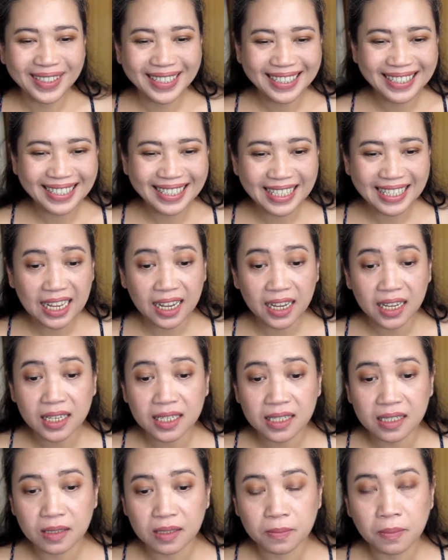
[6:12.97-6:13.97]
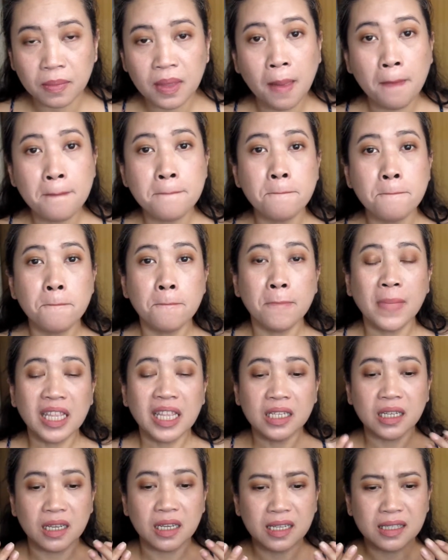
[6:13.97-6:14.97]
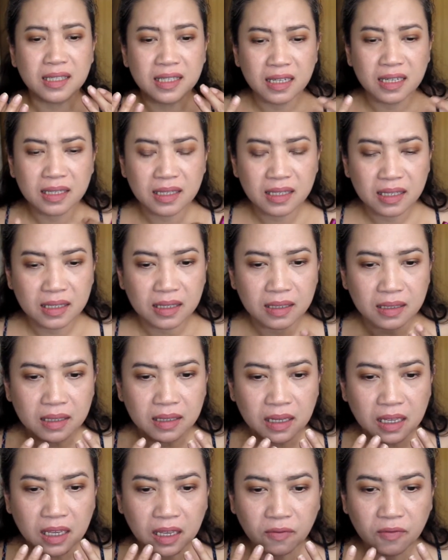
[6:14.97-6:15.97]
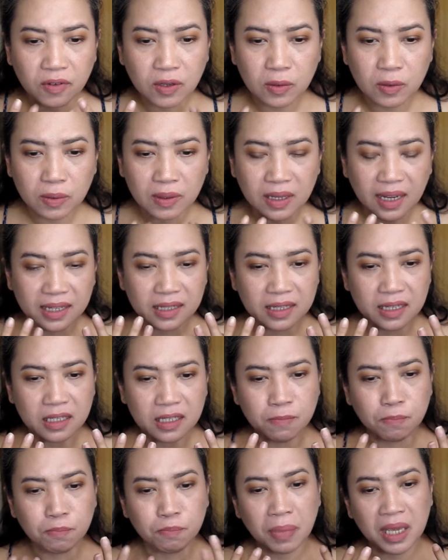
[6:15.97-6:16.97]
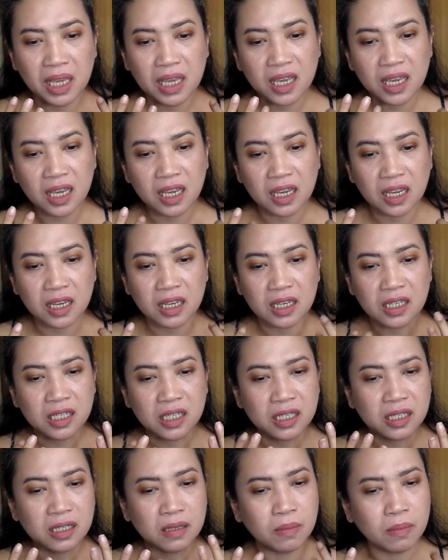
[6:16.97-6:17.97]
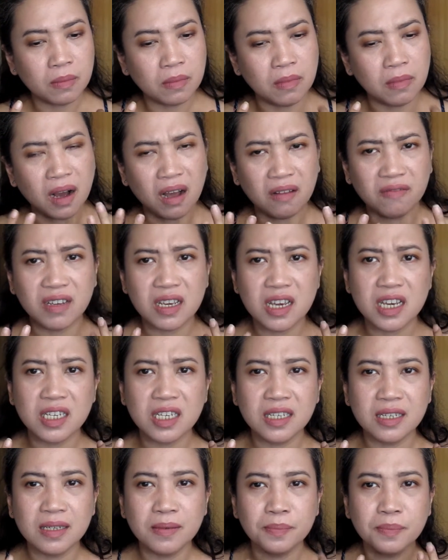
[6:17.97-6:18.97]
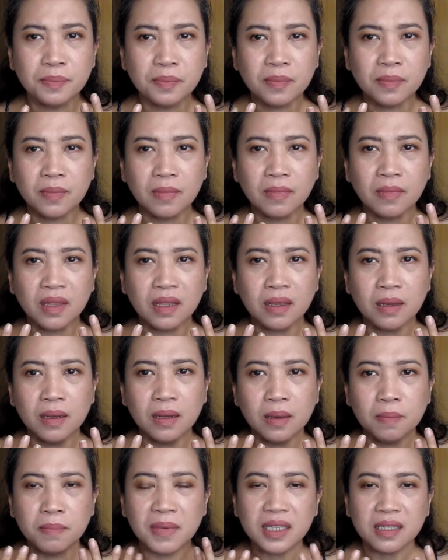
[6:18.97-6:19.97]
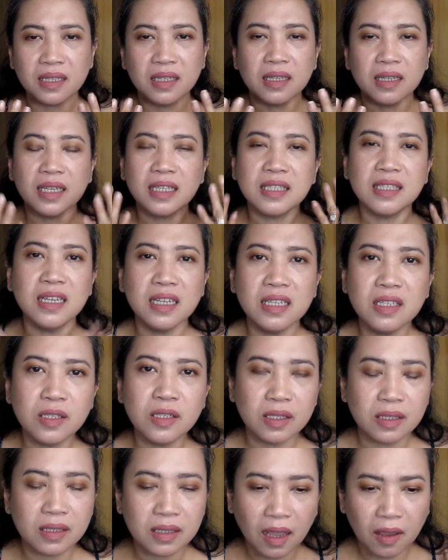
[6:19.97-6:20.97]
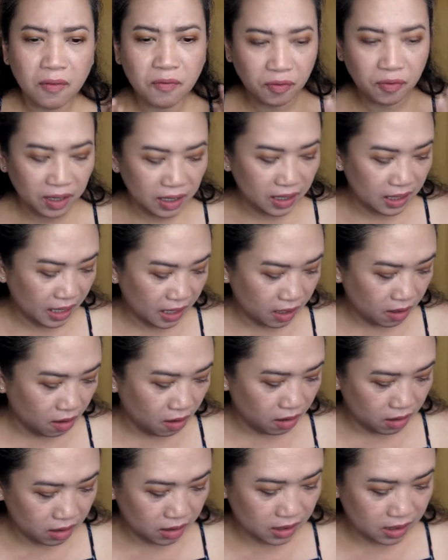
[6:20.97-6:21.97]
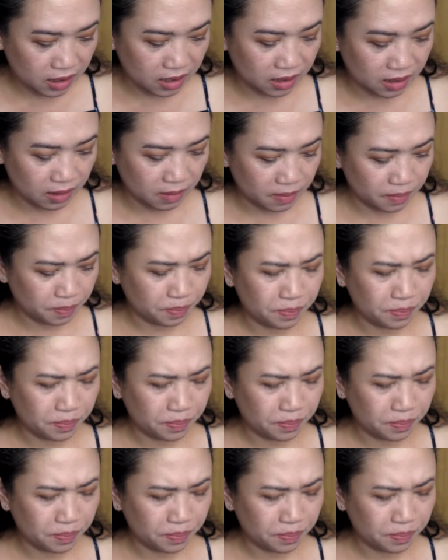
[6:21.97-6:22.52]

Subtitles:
this is nice. It does give you like this pinkish, mauvish, but it does, I feel like all the